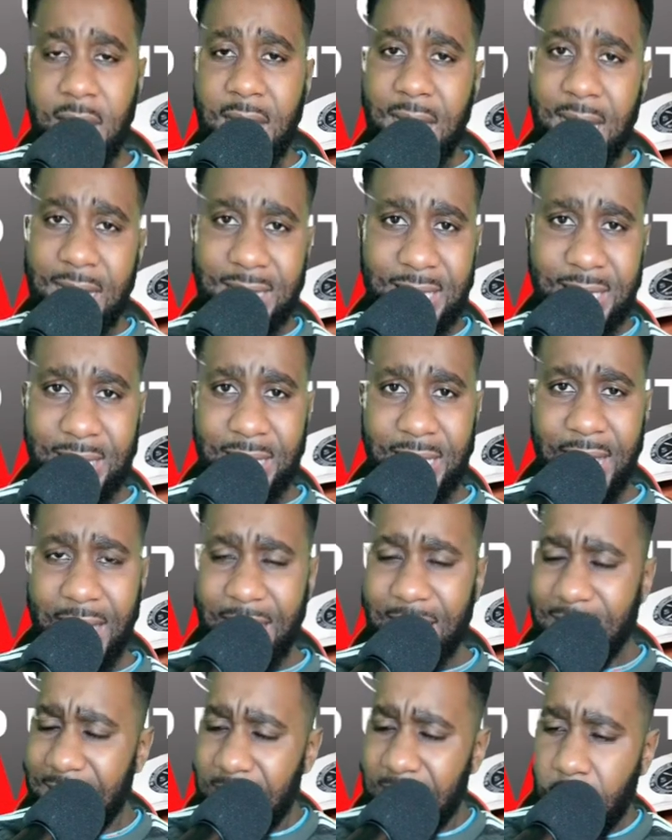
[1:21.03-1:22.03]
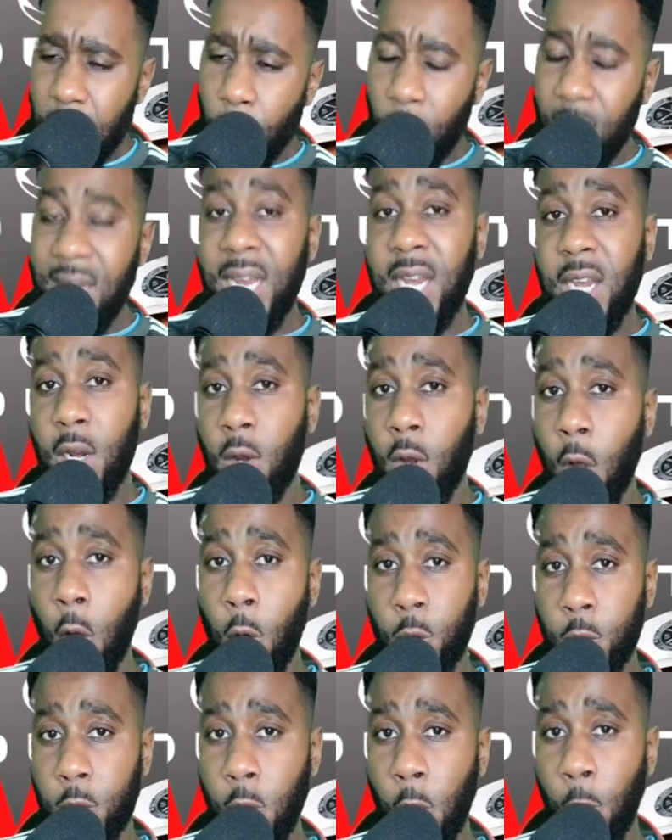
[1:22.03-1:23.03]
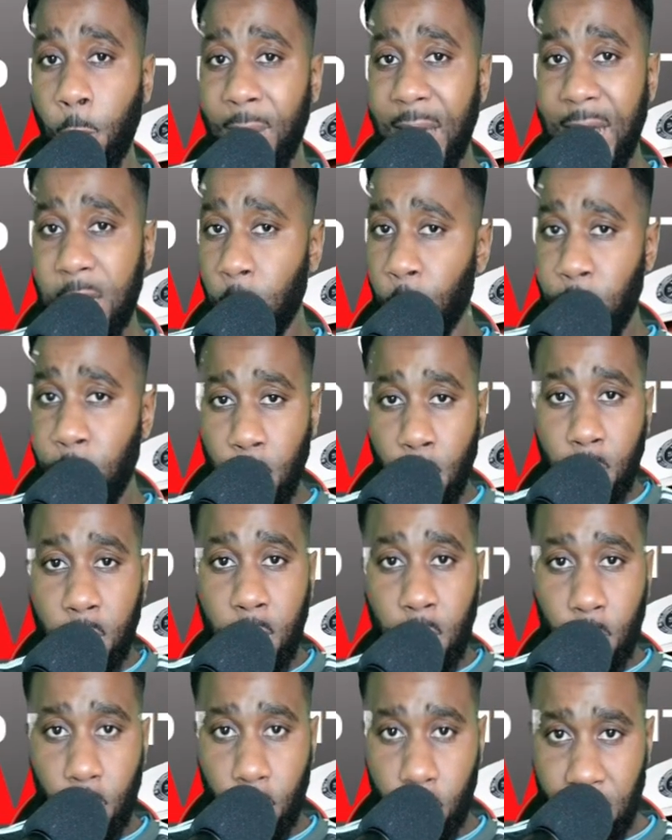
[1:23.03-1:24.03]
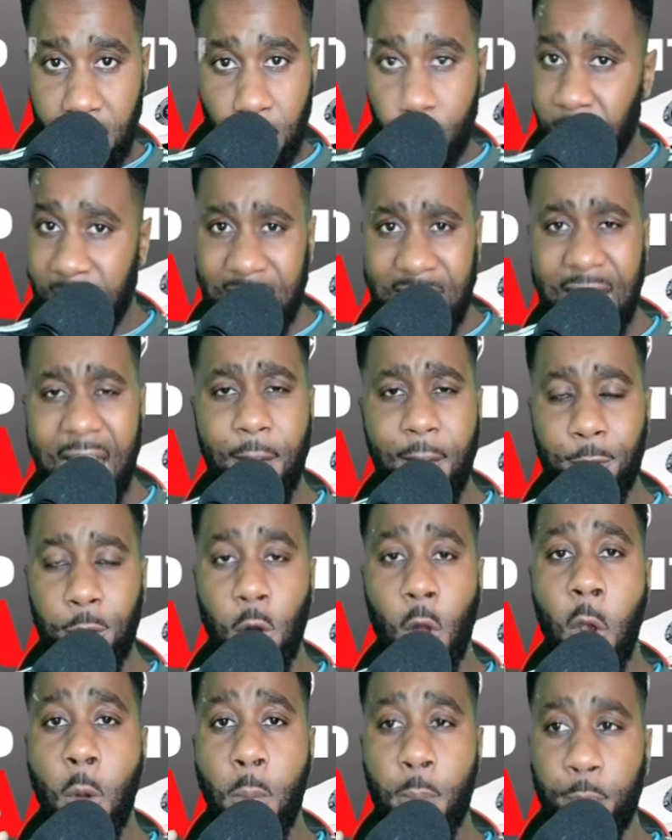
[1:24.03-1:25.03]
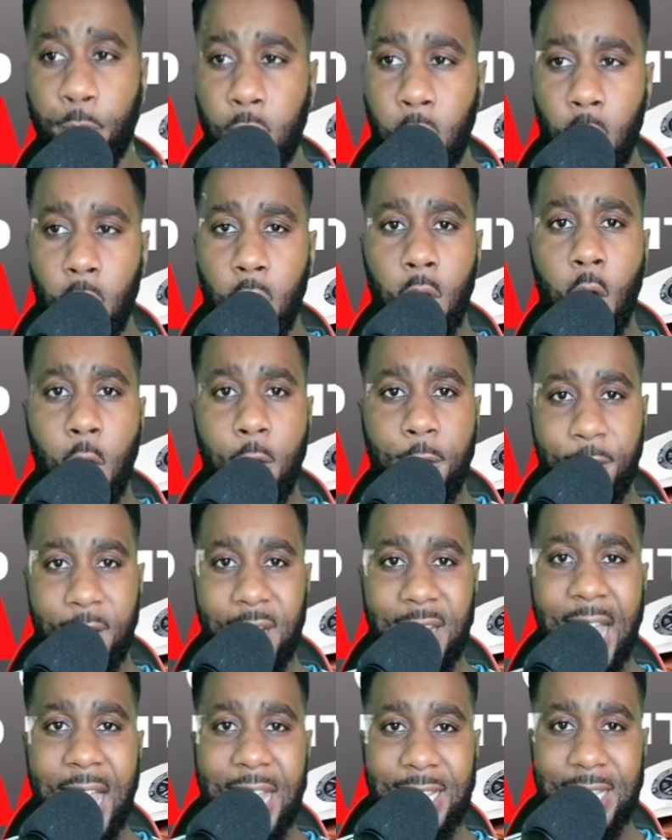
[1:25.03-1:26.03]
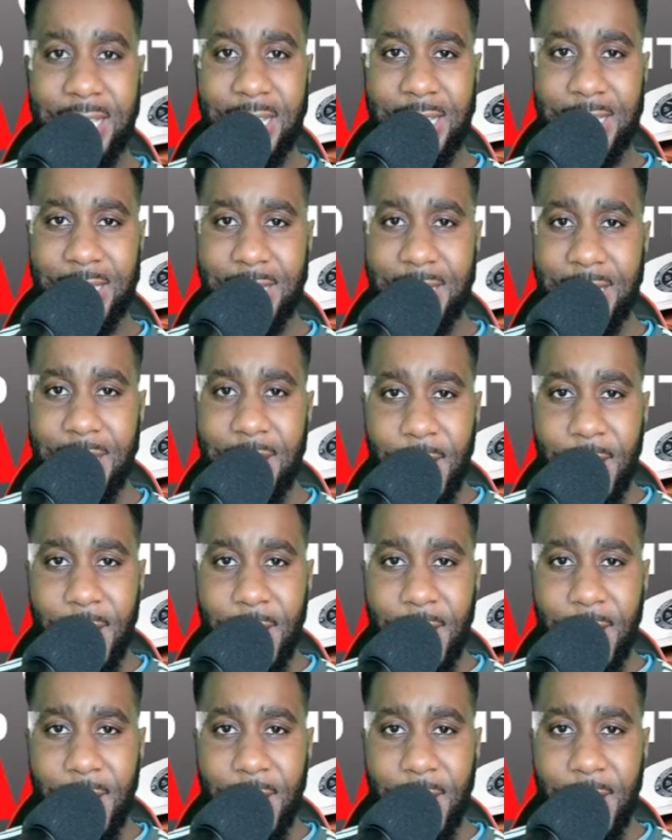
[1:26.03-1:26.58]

And today, we needed goals so badly we couldn't create. We didn't have no Bruno Fernandes.